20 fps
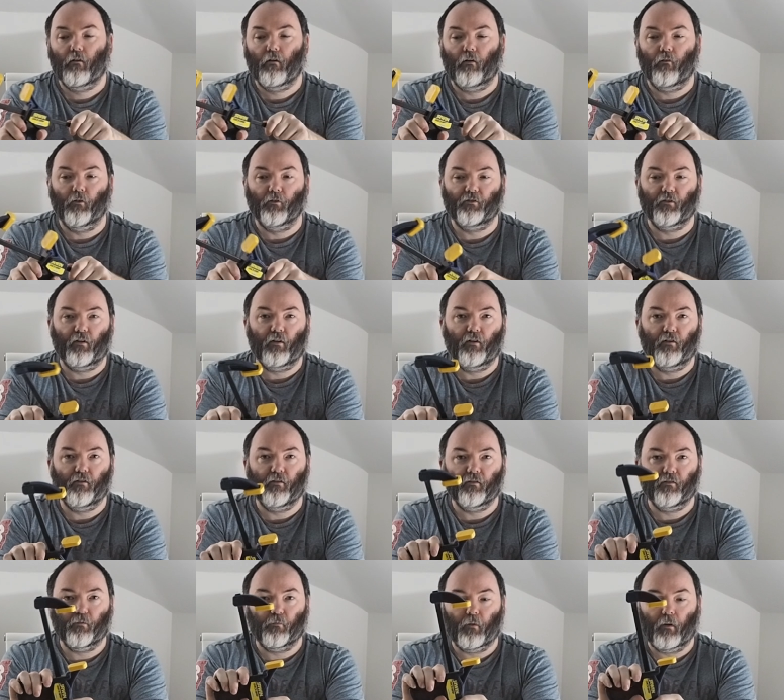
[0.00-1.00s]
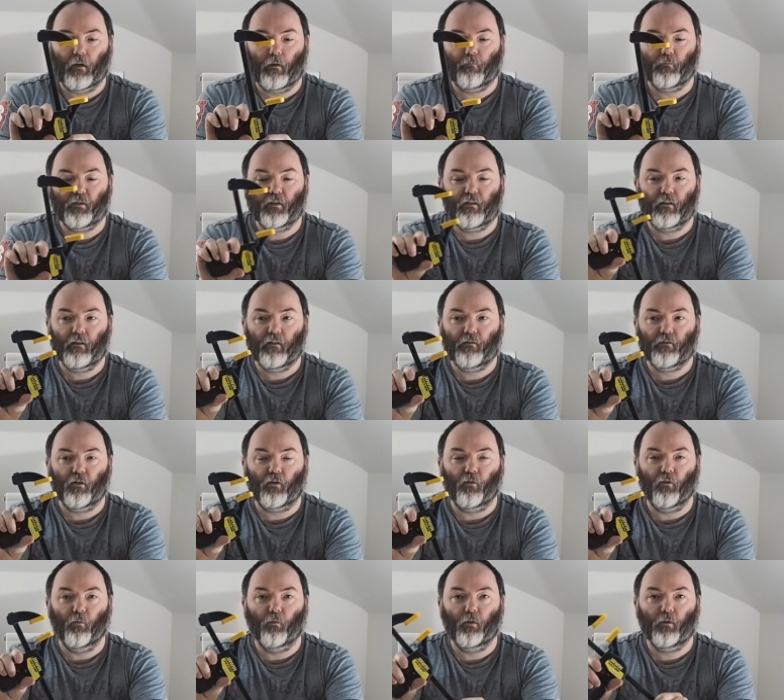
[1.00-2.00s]
I'm also using some clamps here to
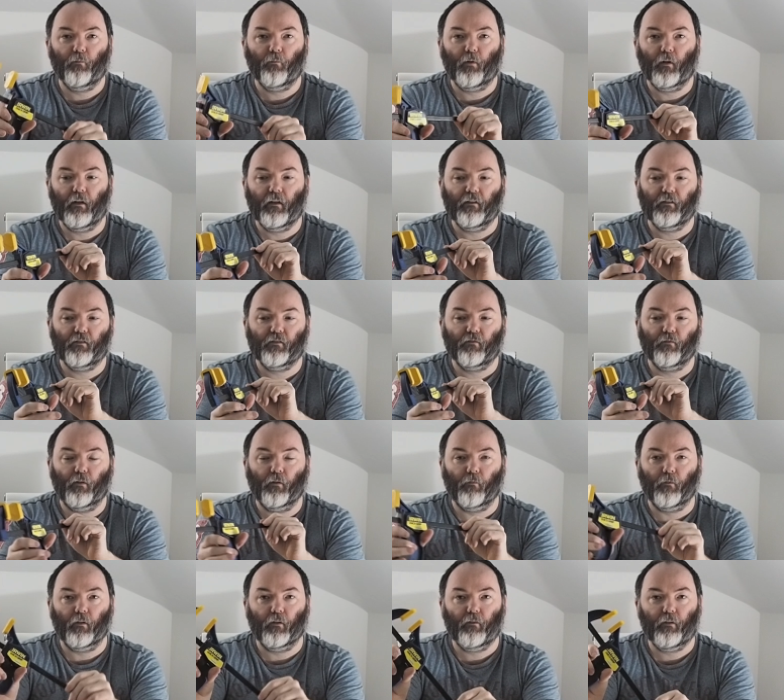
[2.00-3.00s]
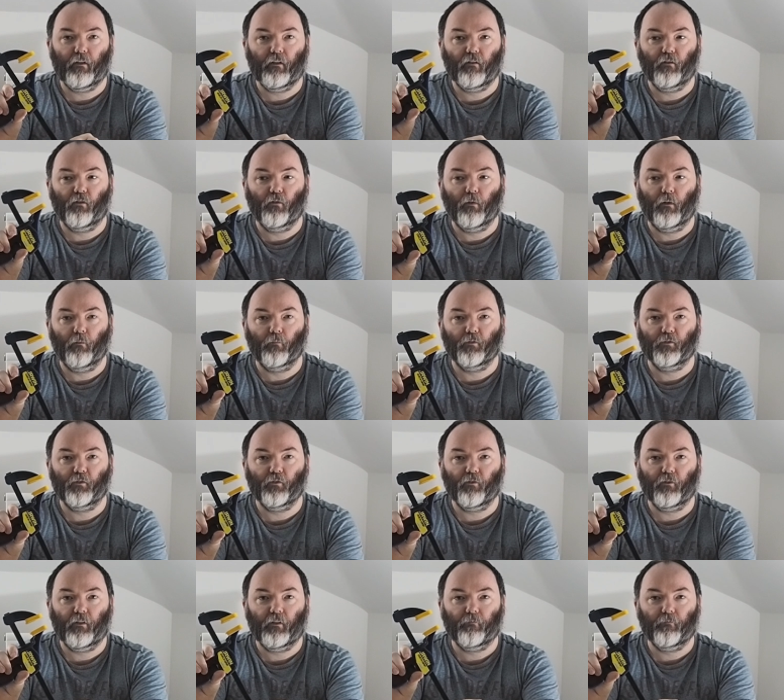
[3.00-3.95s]
hold the wood in place when I'm gluing it or when I'm sawing